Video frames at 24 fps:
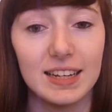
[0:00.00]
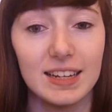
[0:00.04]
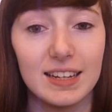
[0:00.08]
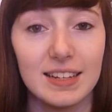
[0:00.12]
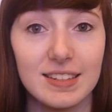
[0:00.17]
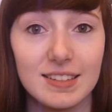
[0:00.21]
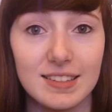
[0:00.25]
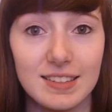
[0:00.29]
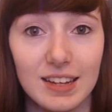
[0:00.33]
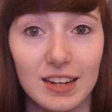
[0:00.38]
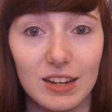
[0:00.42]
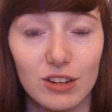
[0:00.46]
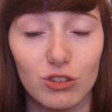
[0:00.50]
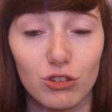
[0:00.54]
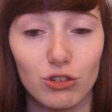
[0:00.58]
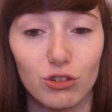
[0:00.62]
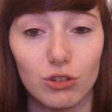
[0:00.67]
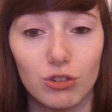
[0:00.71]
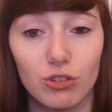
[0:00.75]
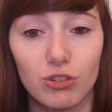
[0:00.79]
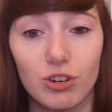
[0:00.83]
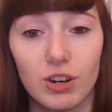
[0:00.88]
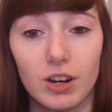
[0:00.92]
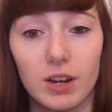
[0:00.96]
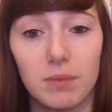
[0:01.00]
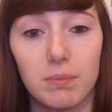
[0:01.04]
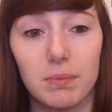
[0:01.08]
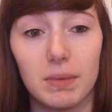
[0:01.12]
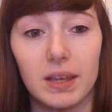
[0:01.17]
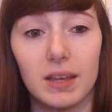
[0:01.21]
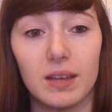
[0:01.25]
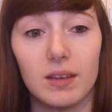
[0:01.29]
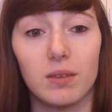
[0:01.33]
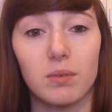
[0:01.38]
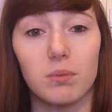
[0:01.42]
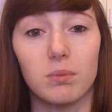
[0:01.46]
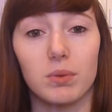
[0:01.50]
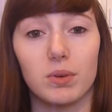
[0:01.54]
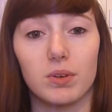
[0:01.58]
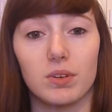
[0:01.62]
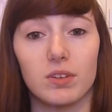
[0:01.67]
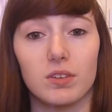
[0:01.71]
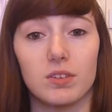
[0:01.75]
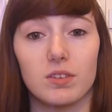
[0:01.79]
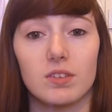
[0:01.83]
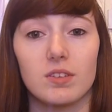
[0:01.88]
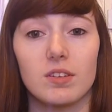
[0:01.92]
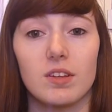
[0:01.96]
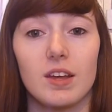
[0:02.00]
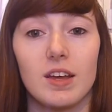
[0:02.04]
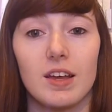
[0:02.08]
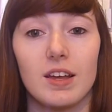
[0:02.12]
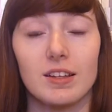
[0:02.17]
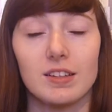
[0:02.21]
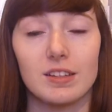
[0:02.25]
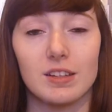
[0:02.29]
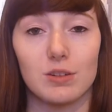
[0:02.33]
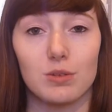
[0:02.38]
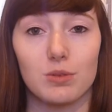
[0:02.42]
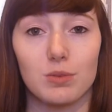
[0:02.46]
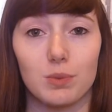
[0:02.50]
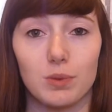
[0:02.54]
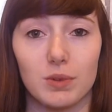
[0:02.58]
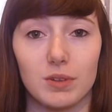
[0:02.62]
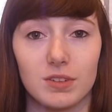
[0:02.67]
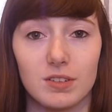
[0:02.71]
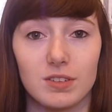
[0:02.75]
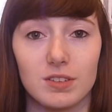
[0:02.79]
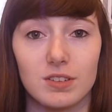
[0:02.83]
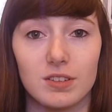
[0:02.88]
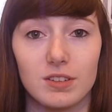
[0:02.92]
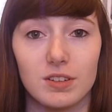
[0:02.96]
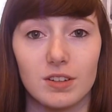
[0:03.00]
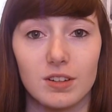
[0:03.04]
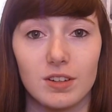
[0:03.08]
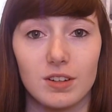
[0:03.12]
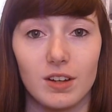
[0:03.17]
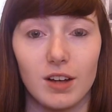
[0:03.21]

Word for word: at the stage door to try and meet him because this was